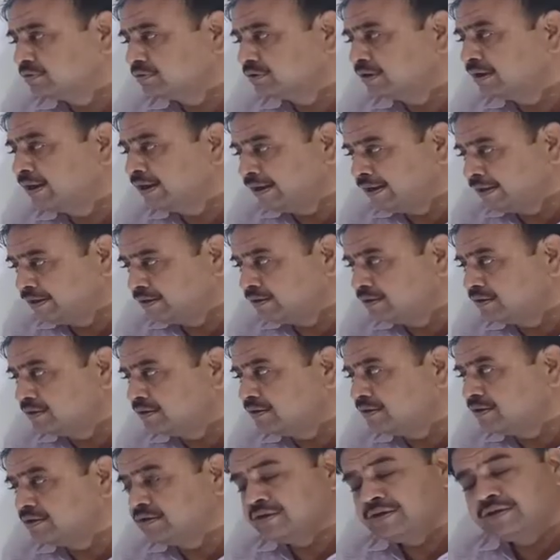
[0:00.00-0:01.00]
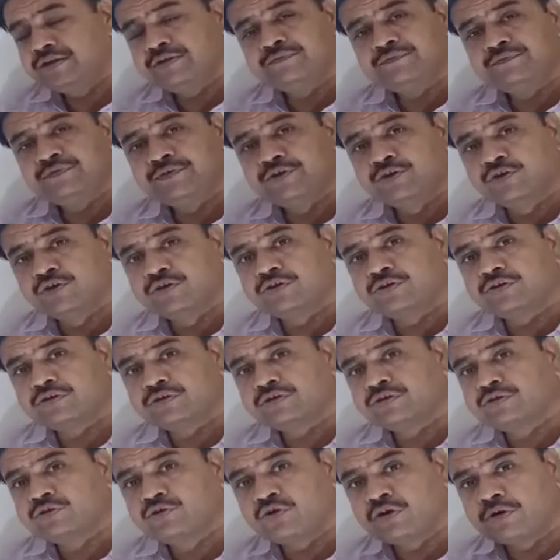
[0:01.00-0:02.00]
and if your
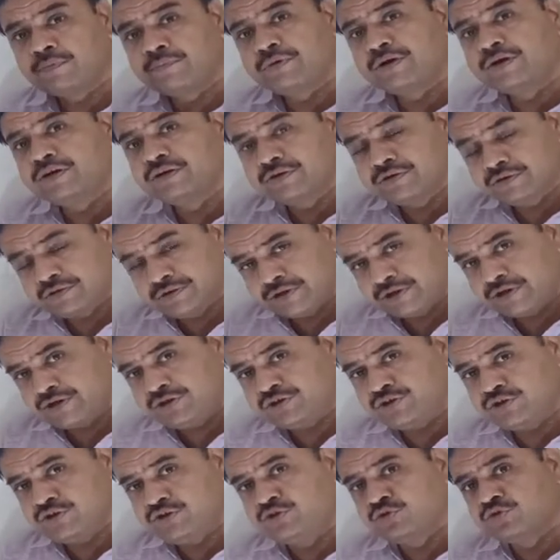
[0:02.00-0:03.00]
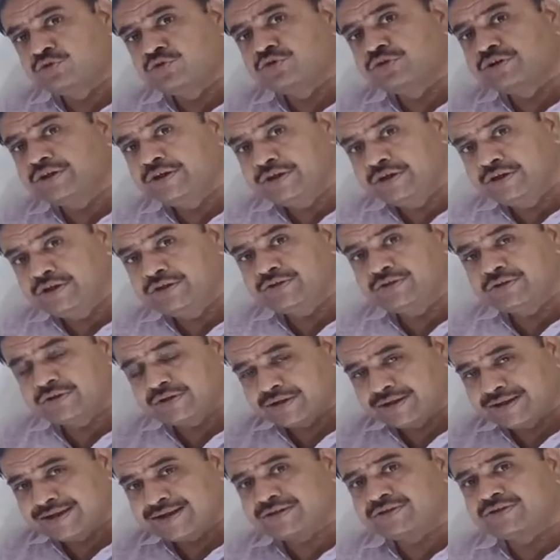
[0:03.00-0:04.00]
common ratio is
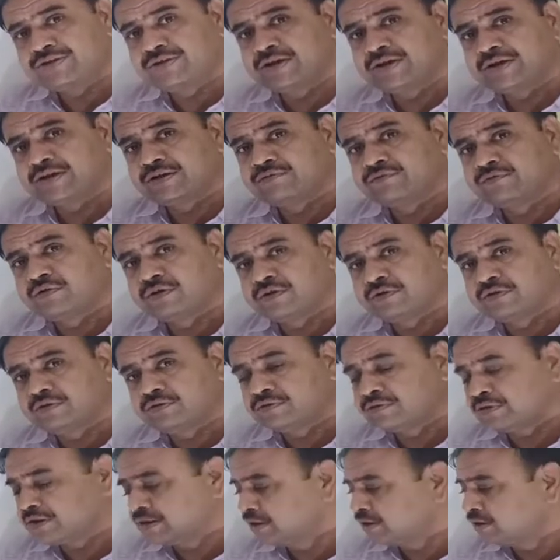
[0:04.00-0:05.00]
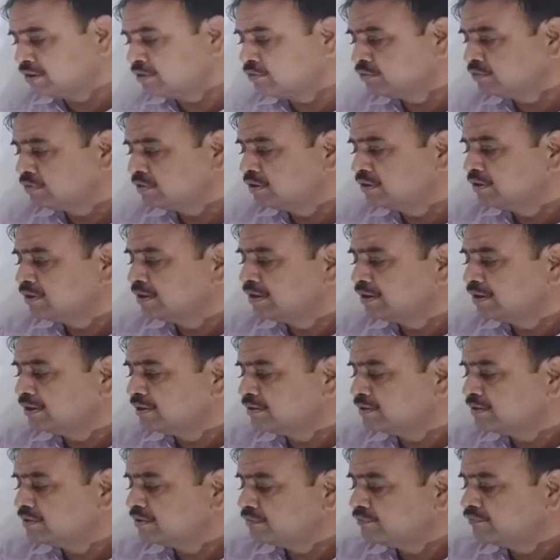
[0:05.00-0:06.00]
less than 1, then and only
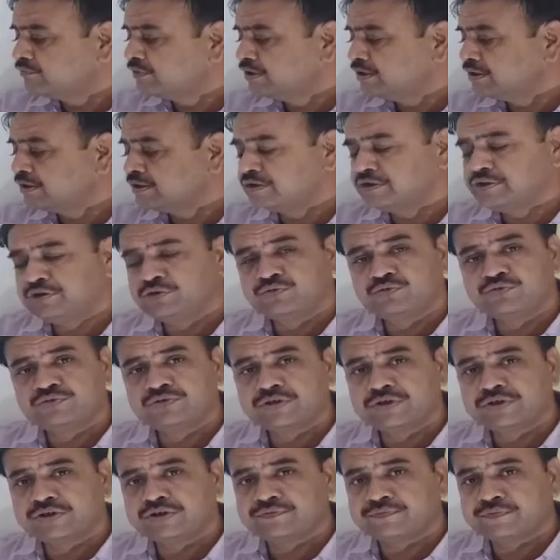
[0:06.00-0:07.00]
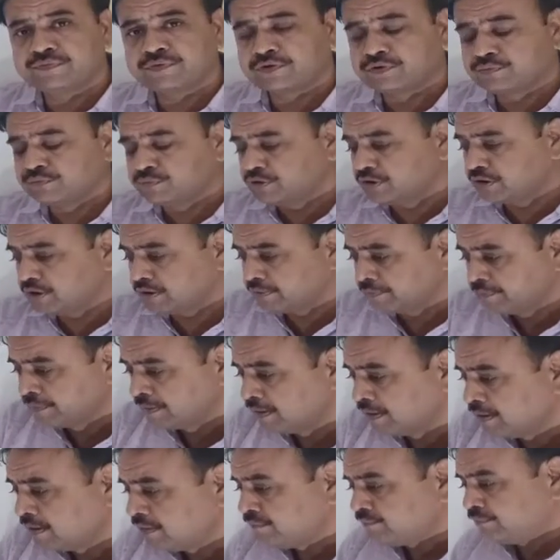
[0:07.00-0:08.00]
then we can use this formula.
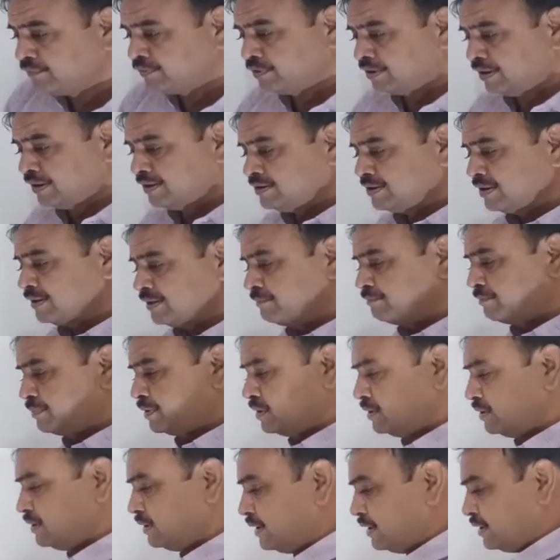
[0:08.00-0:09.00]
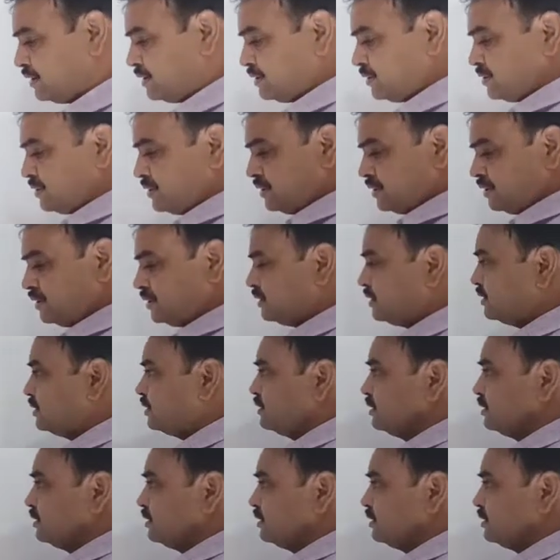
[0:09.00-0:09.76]
For example, let us take